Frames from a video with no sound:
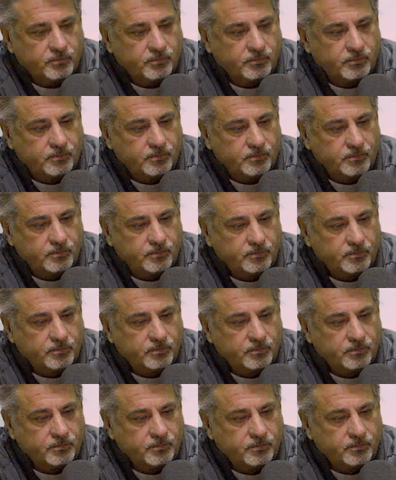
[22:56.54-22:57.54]

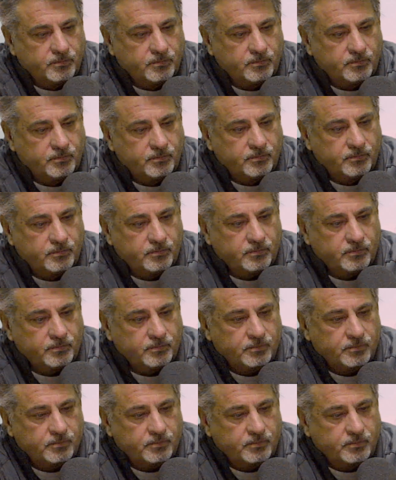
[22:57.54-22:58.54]

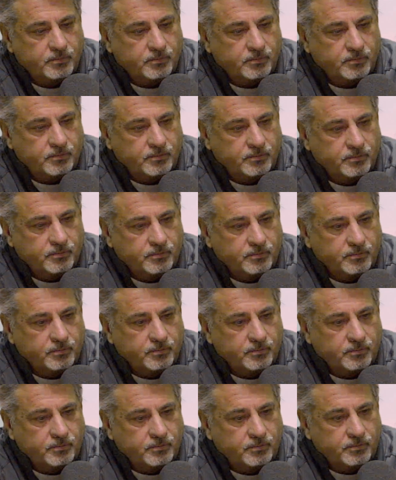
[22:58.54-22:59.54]

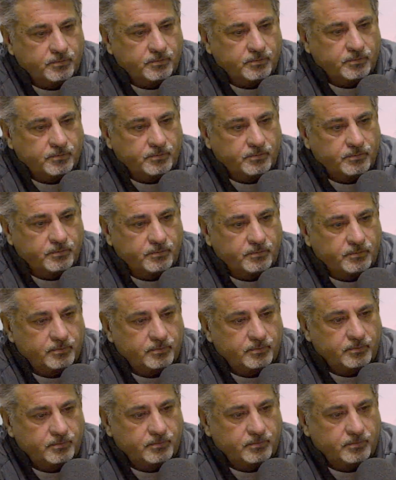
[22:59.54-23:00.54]

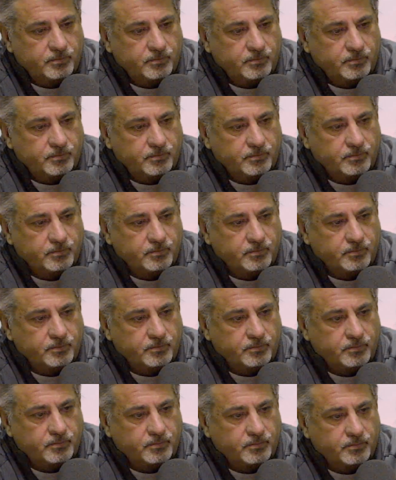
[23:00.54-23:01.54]

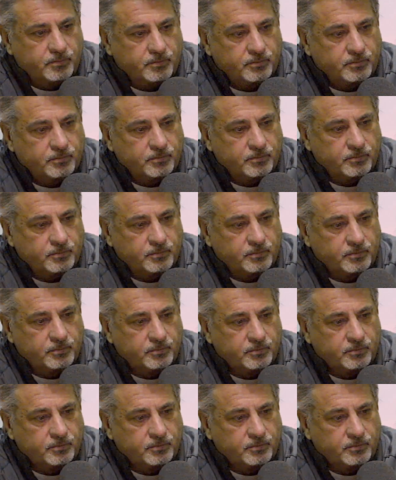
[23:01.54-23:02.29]
[no speech]